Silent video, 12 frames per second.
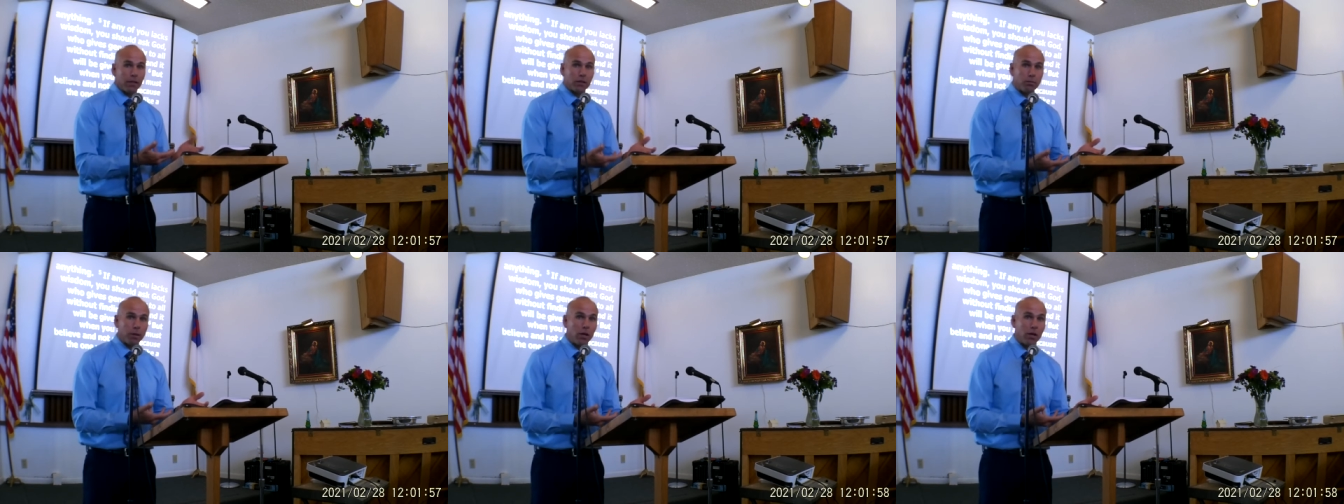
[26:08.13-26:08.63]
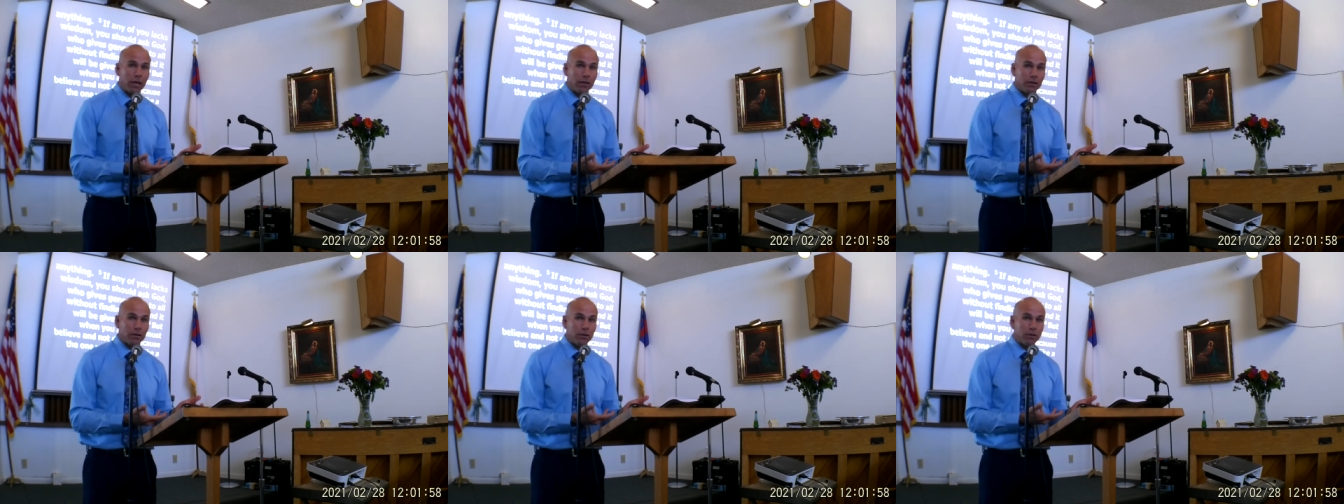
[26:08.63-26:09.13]

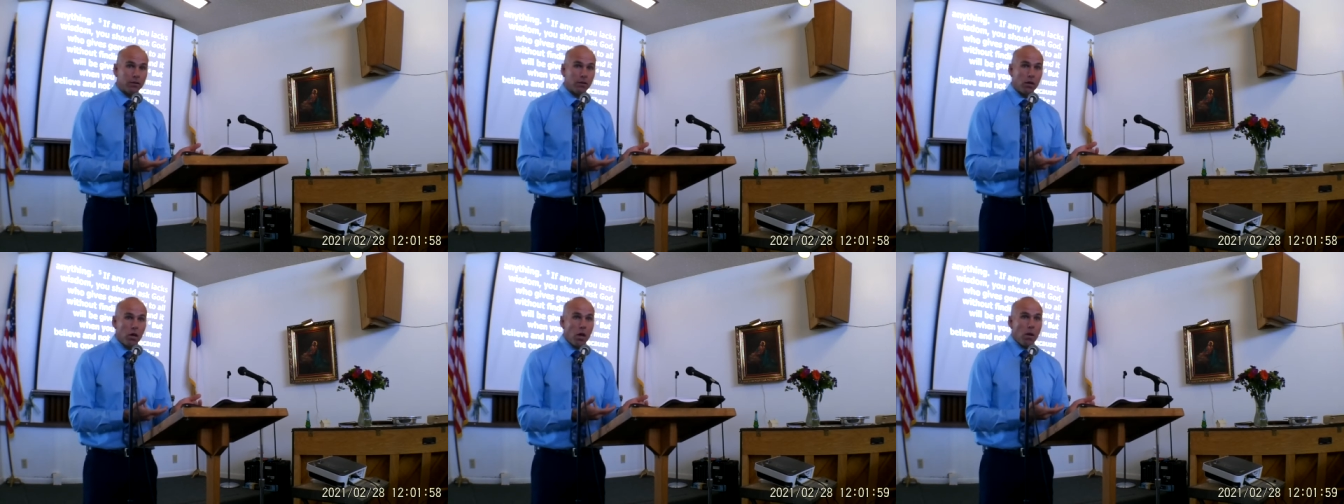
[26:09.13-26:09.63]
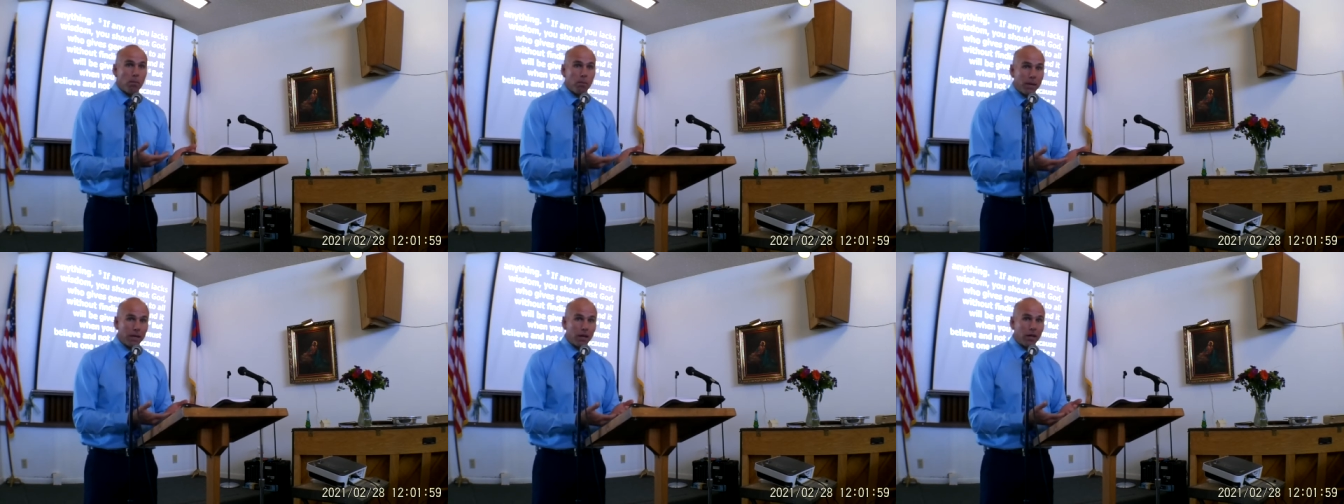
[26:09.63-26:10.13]
experiences
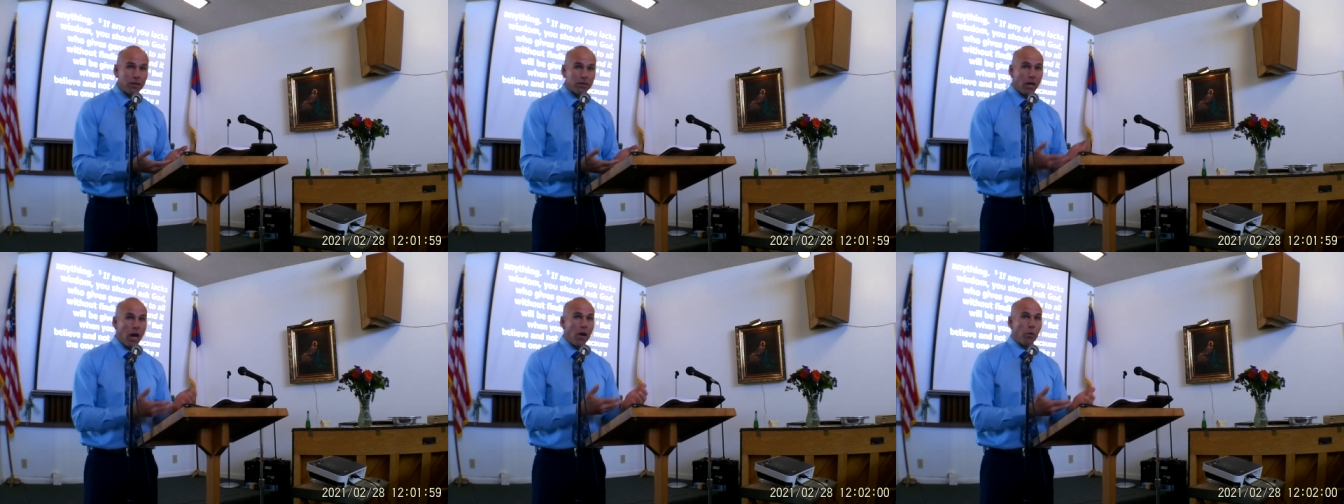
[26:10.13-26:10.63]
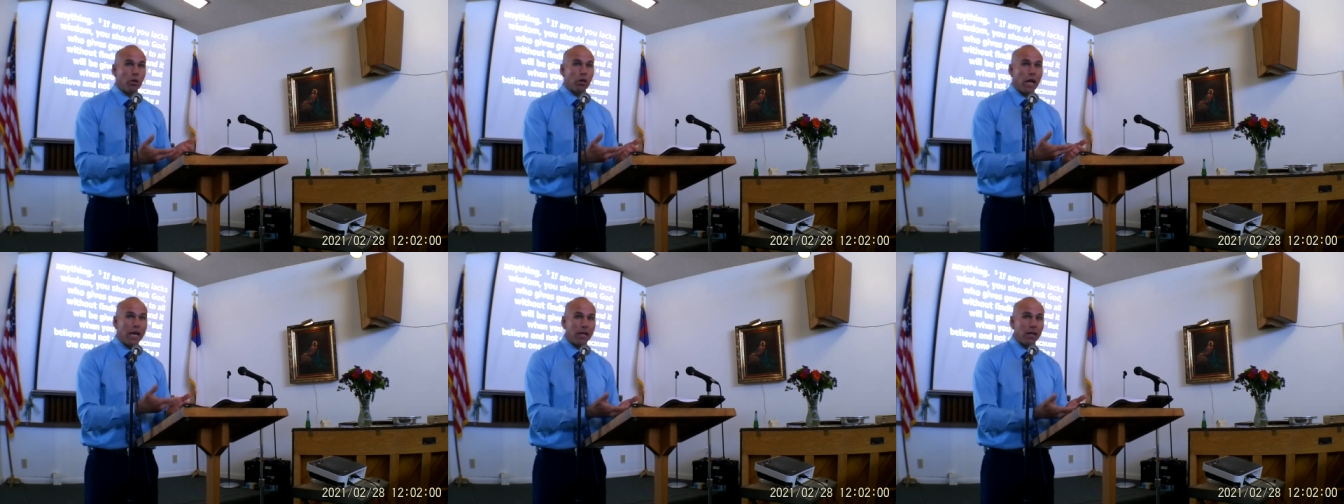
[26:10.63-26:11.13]
because I would
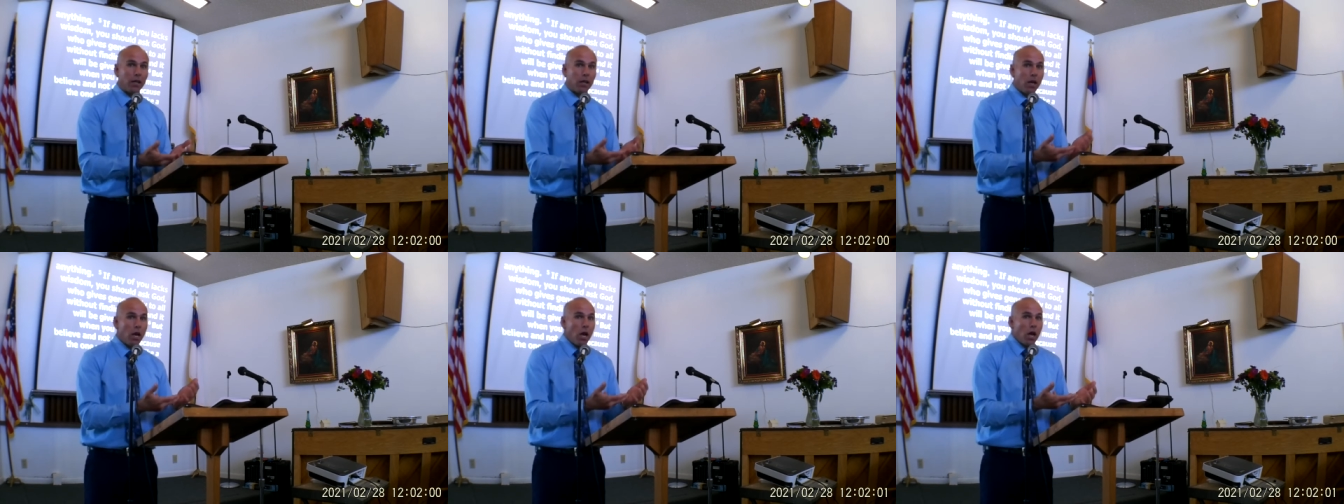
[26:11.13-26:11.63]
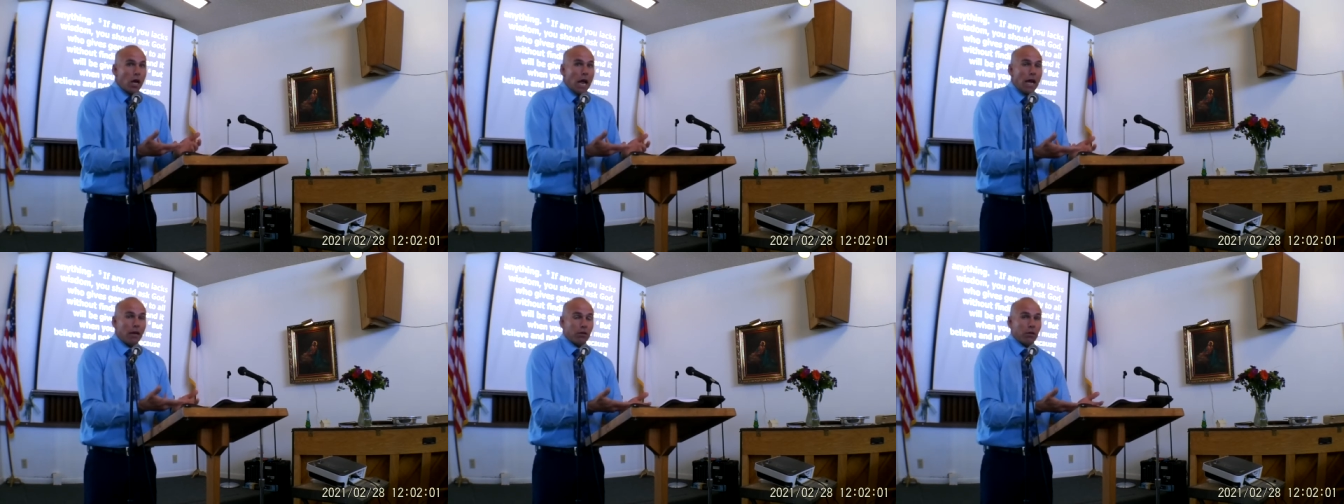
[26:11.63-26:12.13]
like,
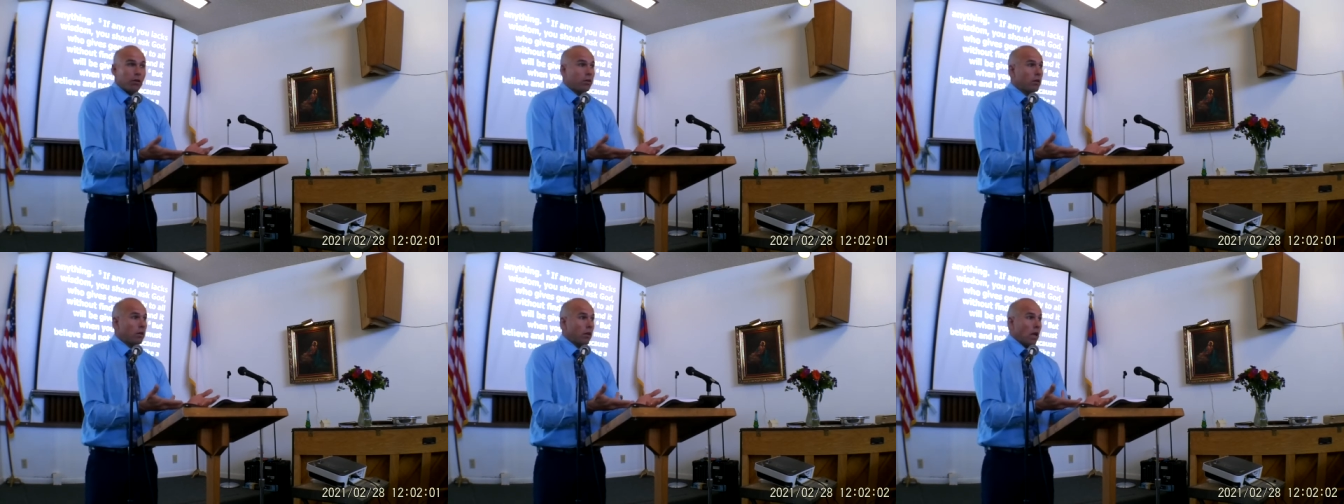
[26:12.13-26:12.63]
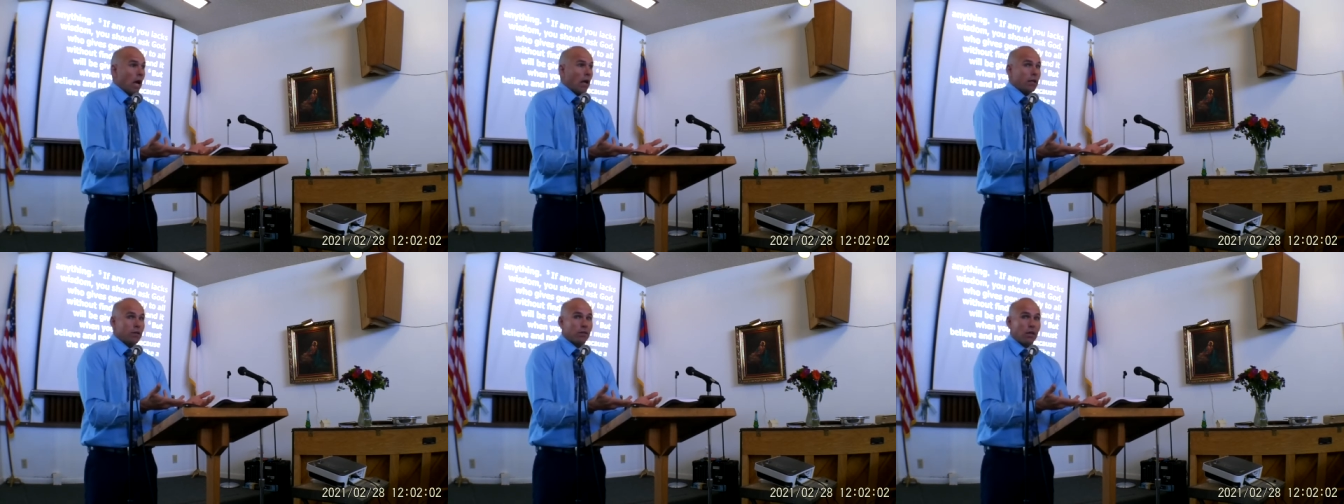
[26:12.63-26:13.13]
and
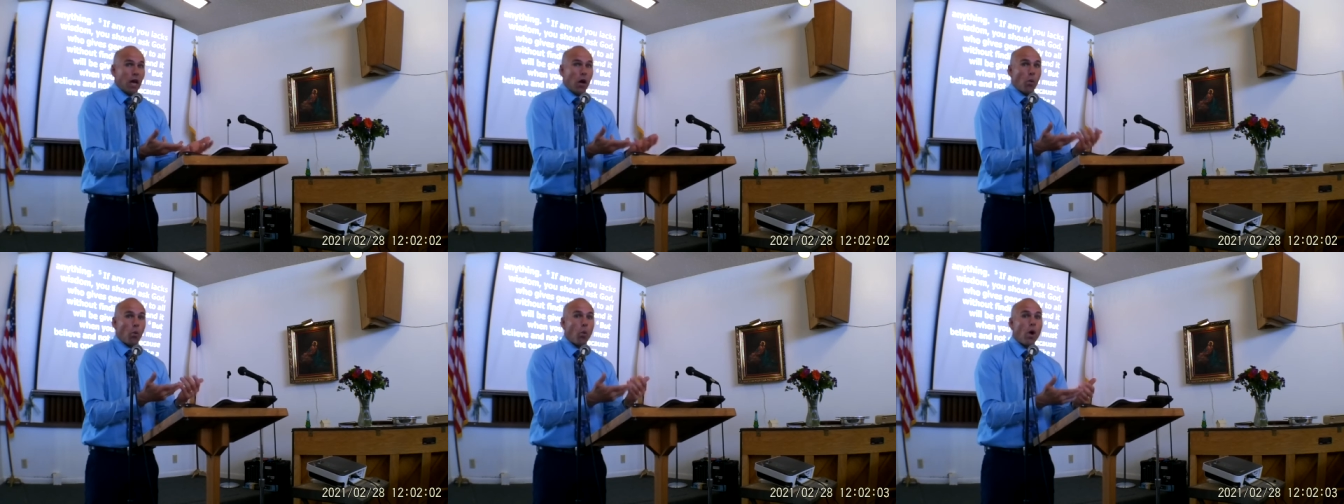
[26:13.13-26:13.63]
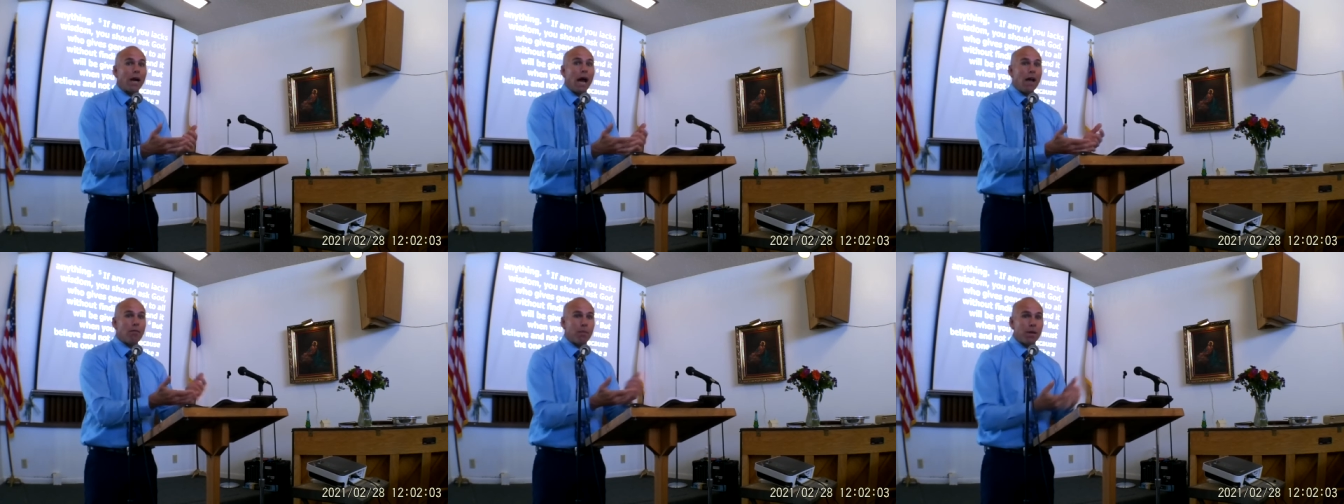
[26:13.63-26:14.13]
it's what
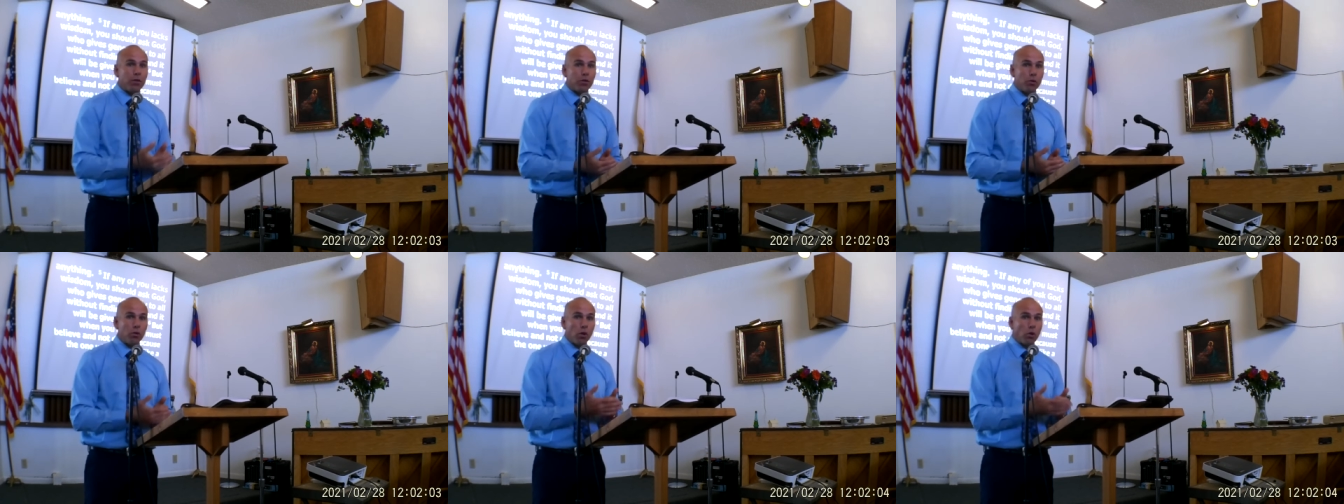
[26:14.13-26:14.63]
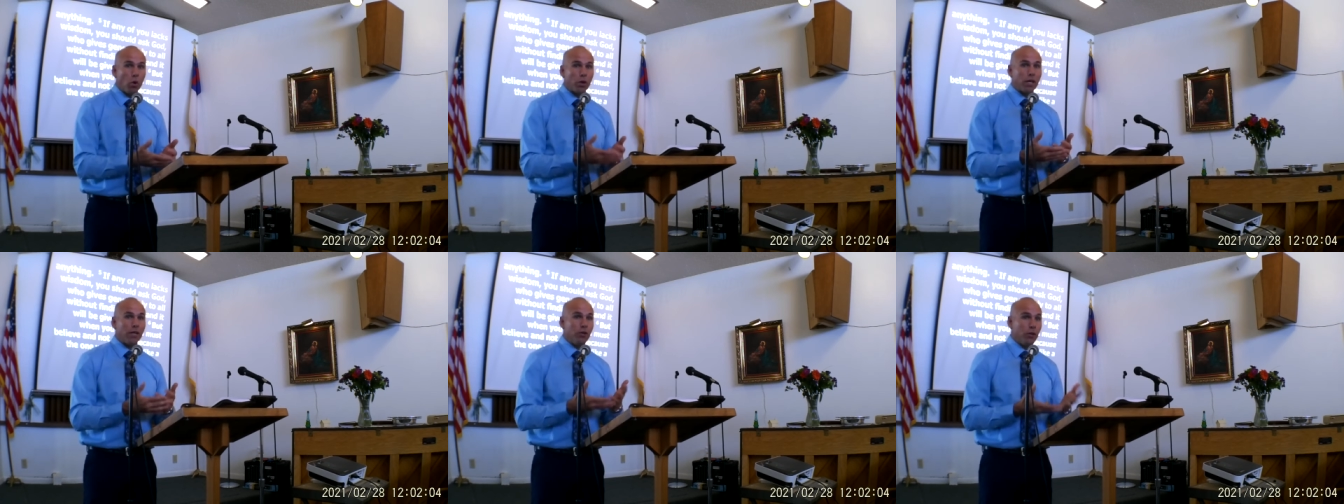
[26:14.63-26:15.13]
I've been through the Lord
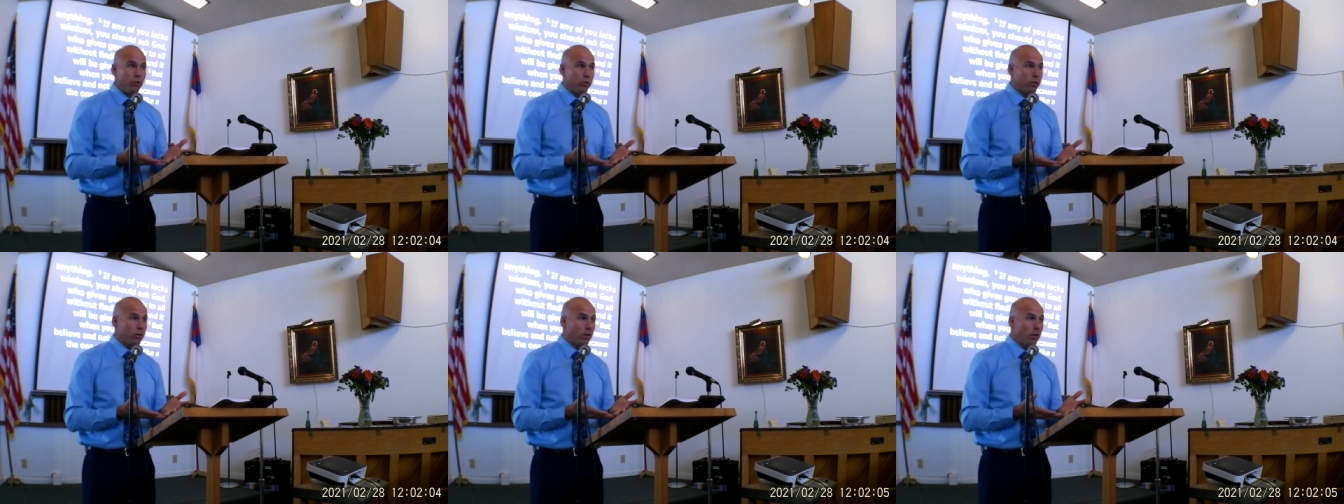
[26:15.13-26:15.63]
can use.